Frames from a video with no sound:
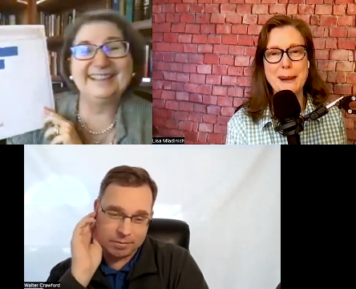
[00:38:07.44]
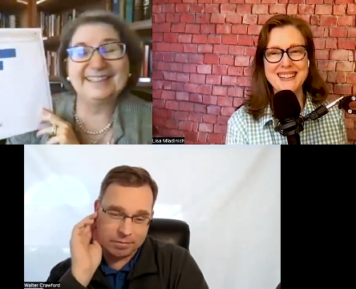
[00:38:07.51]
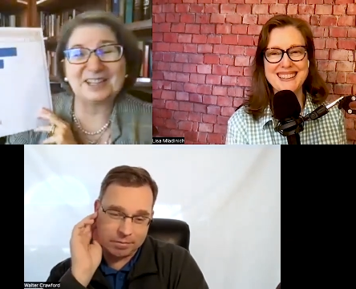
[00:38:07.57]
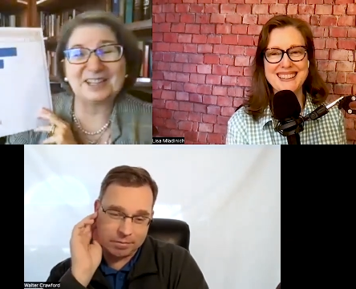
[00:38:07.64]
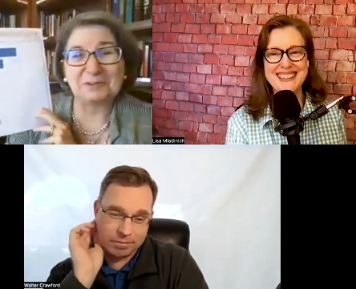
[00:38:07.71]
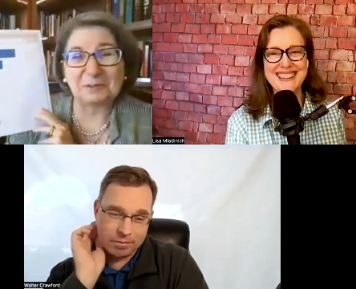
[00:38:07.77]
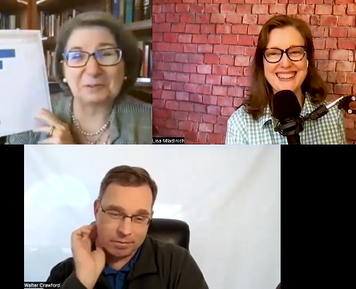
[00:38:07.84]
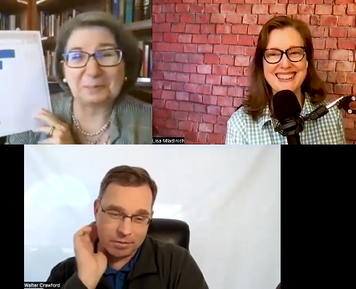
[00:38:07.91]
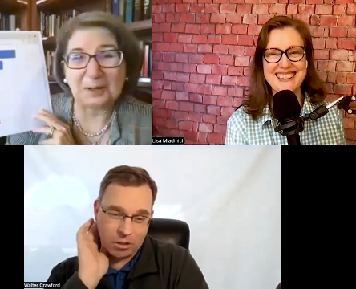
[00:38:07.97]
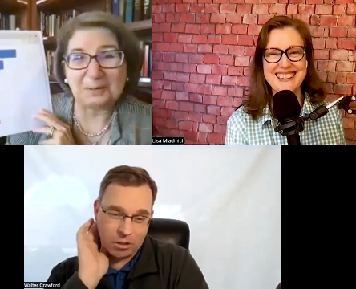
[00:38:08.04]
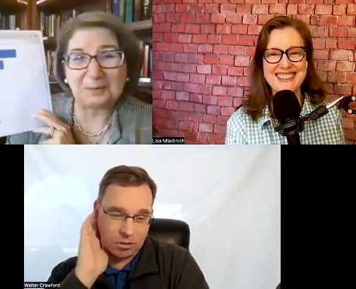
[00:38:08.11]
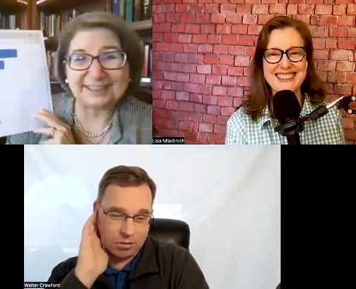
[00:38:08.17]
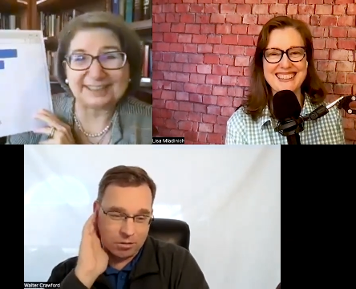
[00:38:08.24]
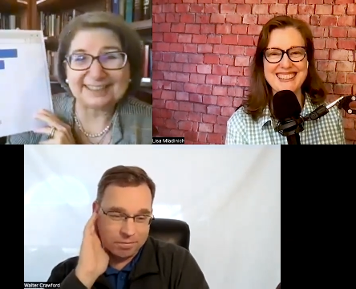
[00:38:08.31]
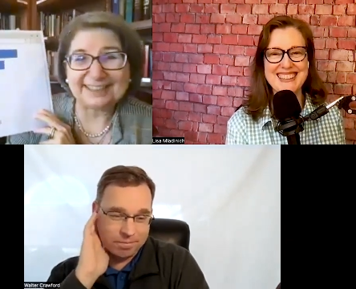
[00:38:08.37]
Speaker 1: general
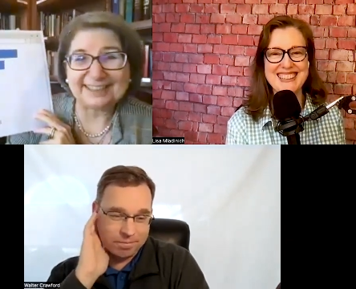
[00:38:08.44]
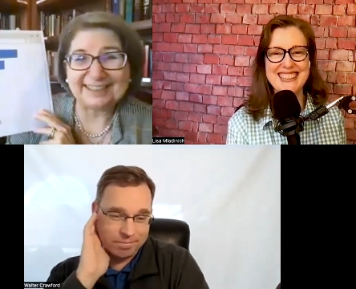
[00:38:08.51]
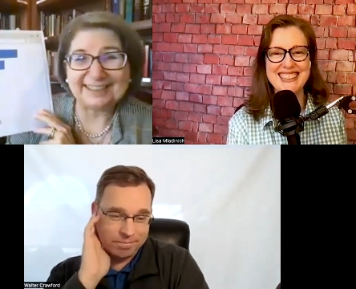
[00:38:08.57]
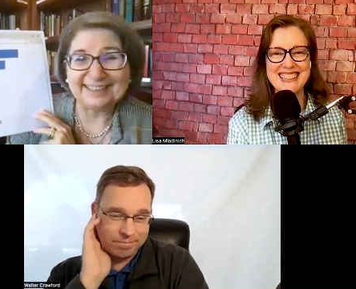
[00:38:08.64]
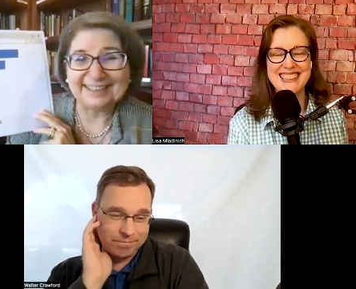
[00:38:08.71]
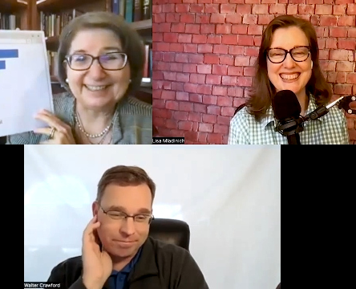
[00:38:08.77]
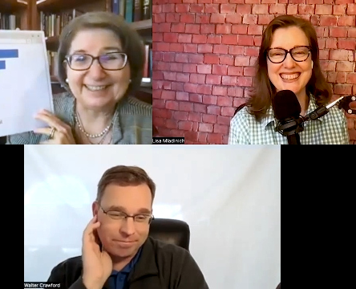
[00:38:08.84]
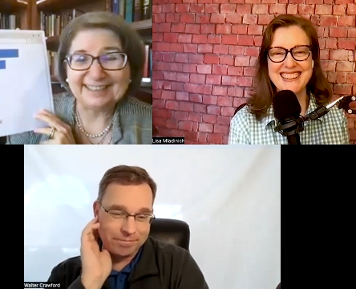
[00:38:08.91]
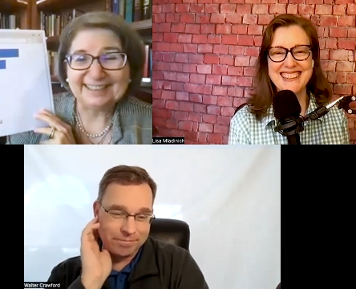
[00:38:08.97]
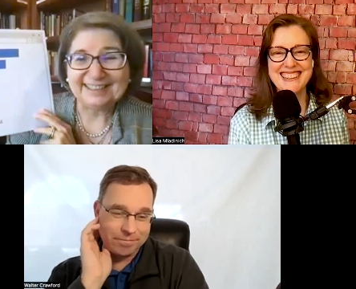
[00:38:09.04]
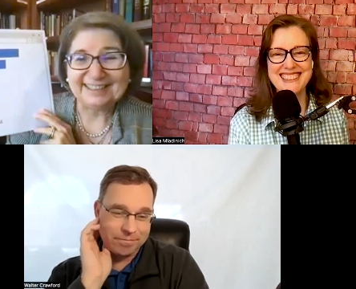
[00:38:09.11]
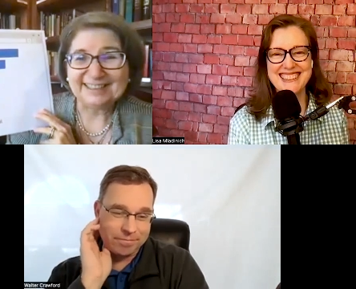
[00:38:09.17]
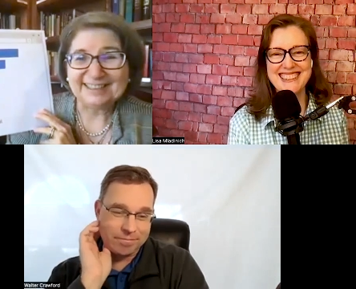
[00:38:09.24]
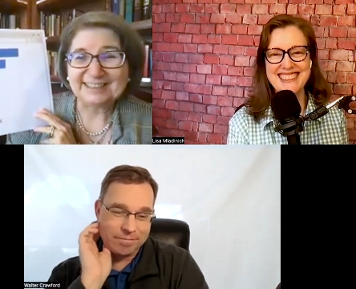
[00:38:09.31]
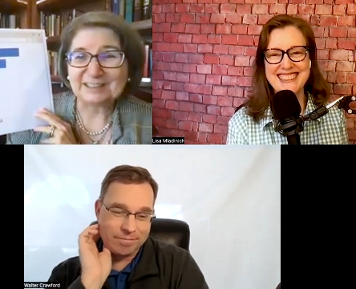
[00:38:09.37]
public
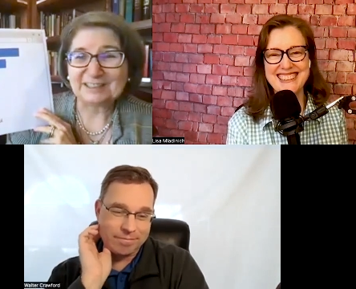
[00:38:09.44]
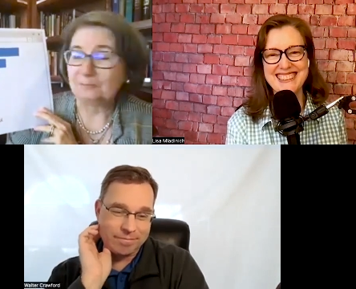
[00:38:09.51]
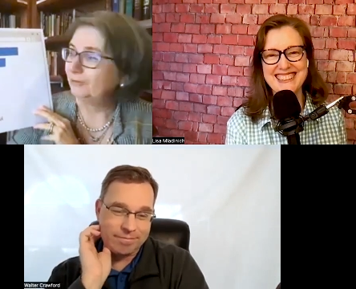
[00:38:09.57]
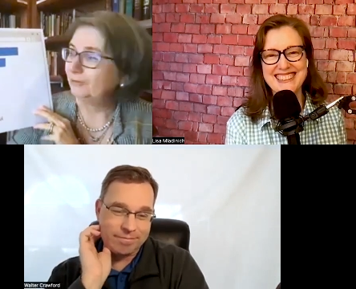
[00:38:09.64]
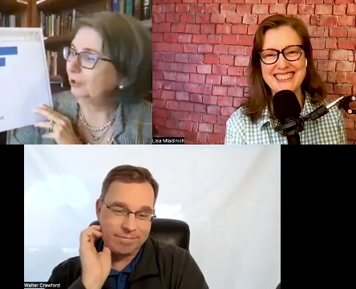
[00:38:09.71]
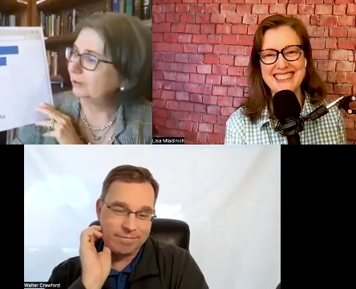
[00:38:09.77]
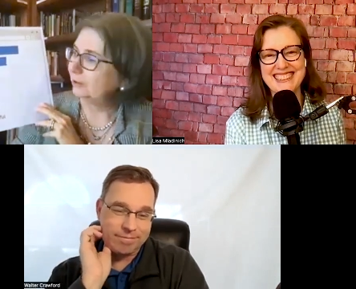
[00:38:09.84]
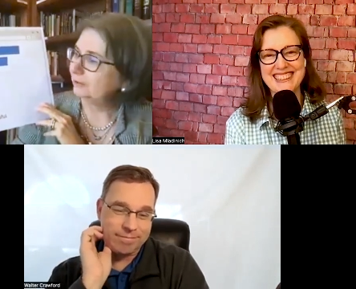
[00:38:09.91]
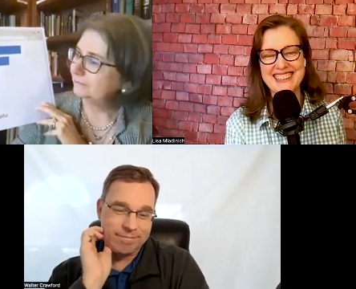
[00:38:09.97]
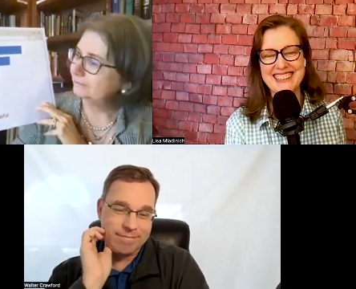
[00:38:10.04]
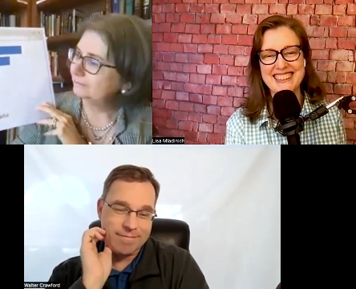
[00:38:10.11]
so far.